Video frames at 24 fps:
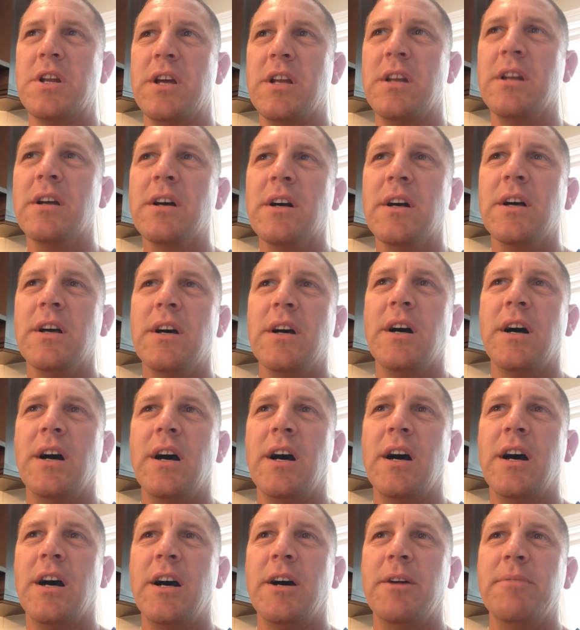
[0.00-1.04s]
And
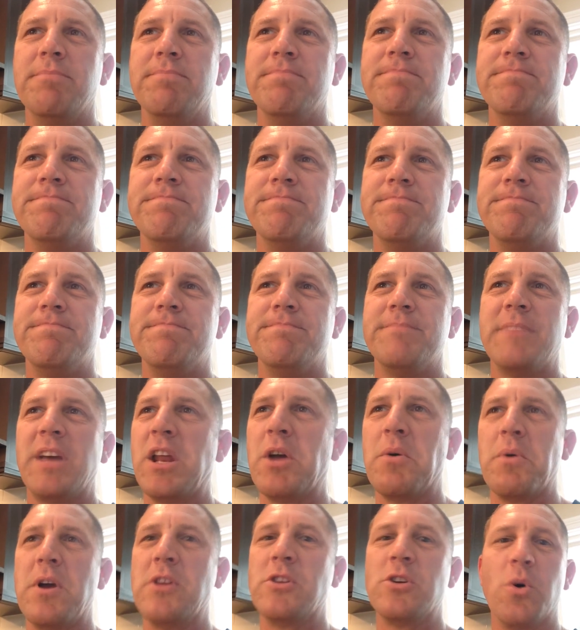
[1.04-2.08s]
um,
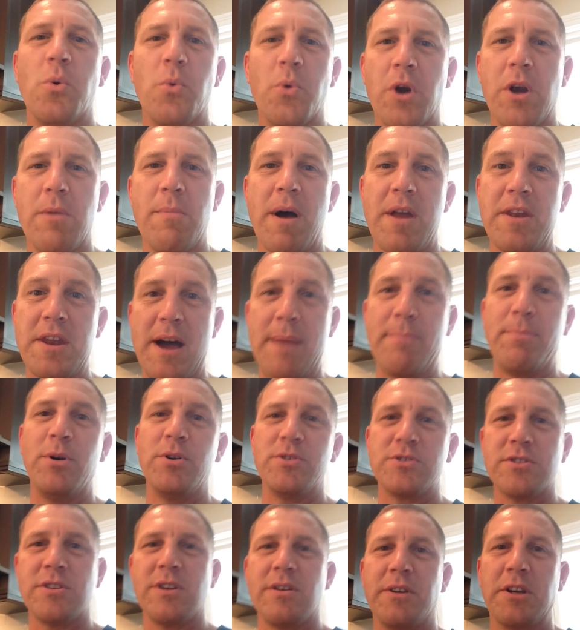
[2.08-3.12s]
anyway, don't worry about not
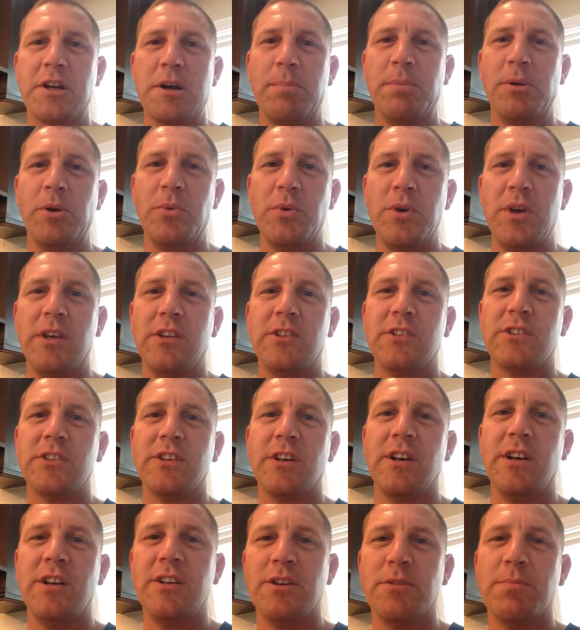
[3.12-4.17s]
posting every couple of weeks.
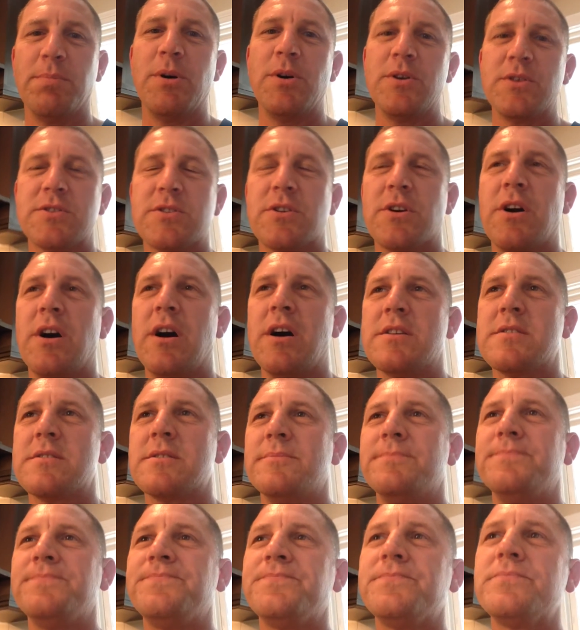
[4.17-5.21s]
Uh, your posts are
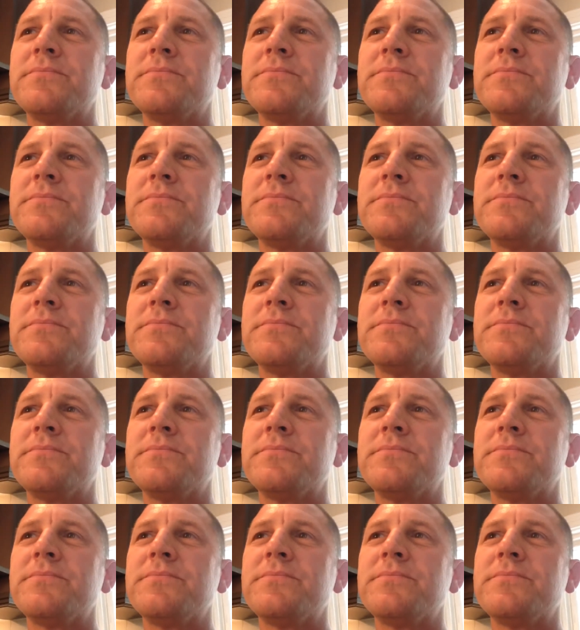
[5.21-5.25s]
awesome.